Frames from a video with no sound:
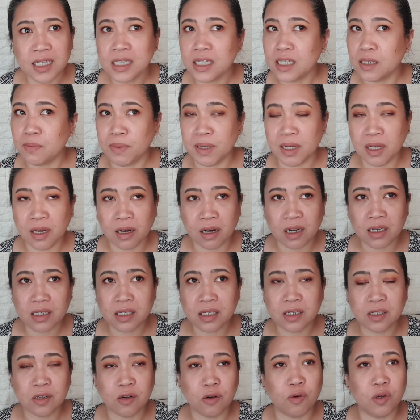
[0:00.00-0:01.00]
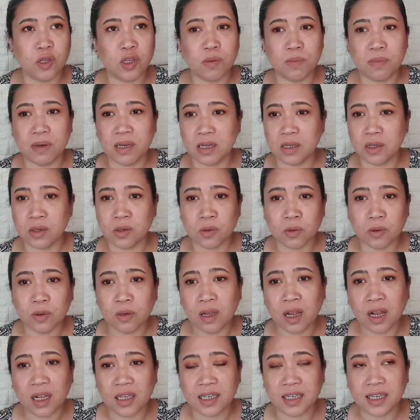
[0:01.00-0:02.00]
just because it's going to be a school
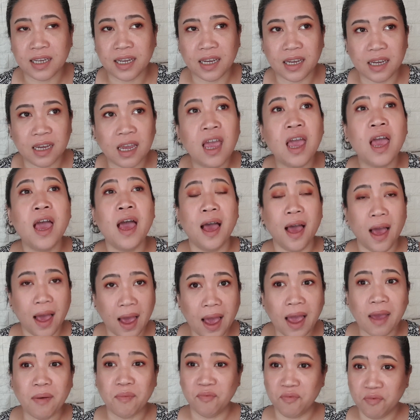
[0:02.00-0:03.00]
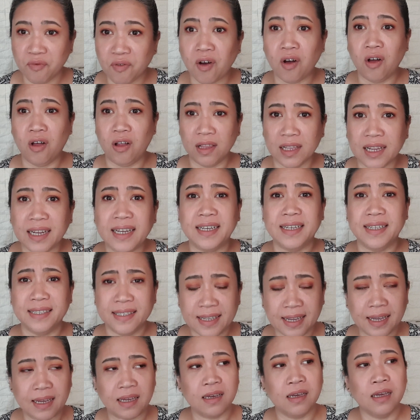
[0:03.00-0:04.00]
holiday. I'm falling
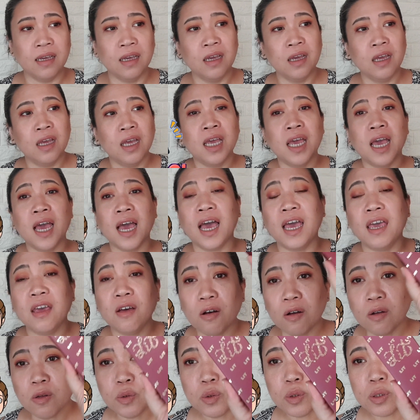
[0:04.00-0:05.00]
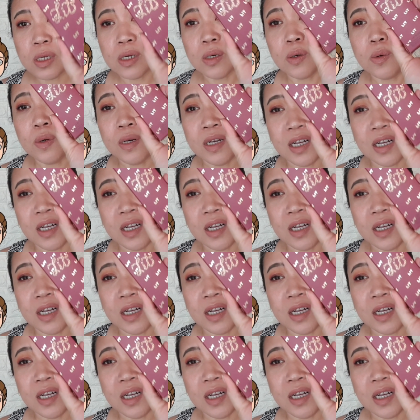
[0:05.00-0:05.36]
sick. I also